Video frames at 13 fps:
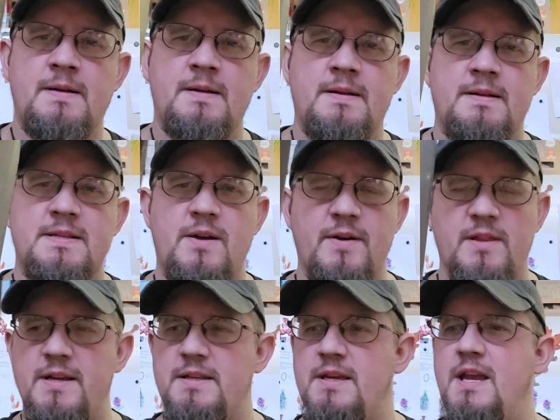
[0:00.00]
That's how I
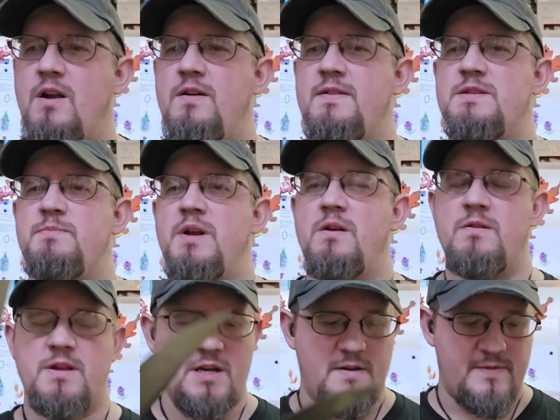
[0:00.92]
like to carry these bigger
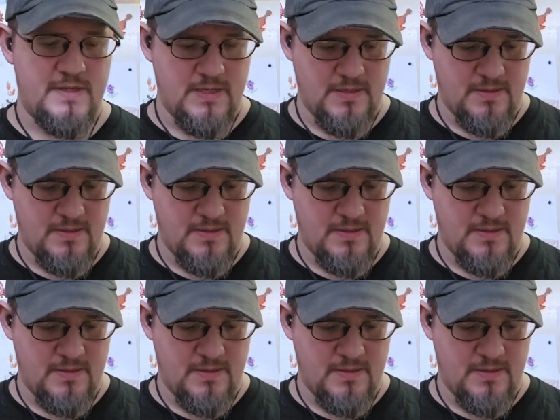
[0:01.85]
knives.